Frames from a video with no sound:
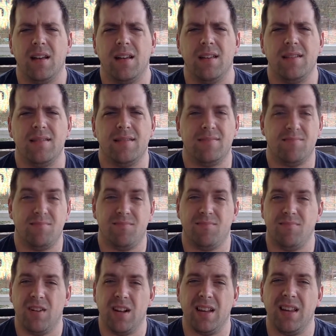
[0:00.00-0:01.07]
is
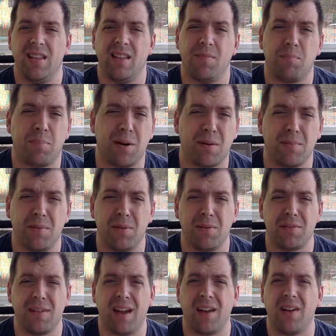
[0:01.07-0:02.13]
really the purple
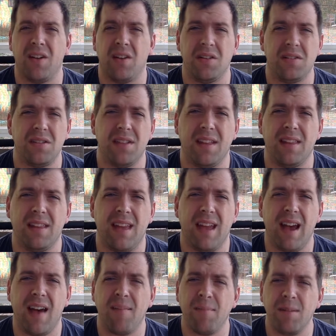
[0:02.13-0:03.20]
technology that they
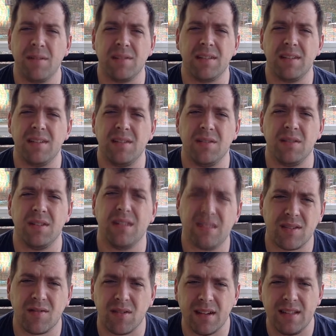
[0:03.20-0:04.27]
have built into it,
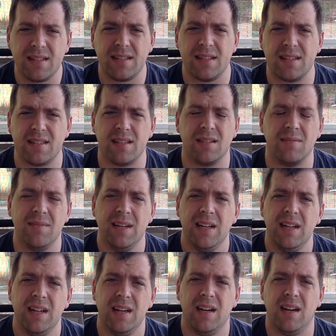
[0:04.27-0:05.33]
this grid system.
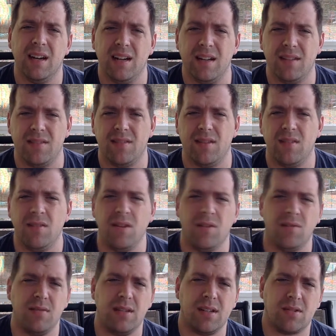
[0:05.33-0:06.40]
So you
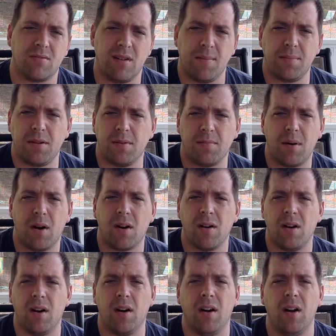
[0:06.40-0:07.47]
don't disrupt your
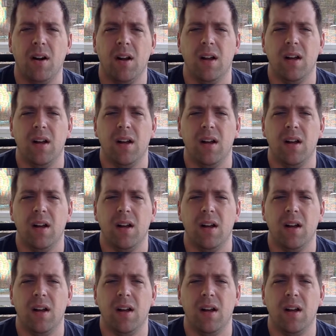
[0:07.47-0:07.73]
partner.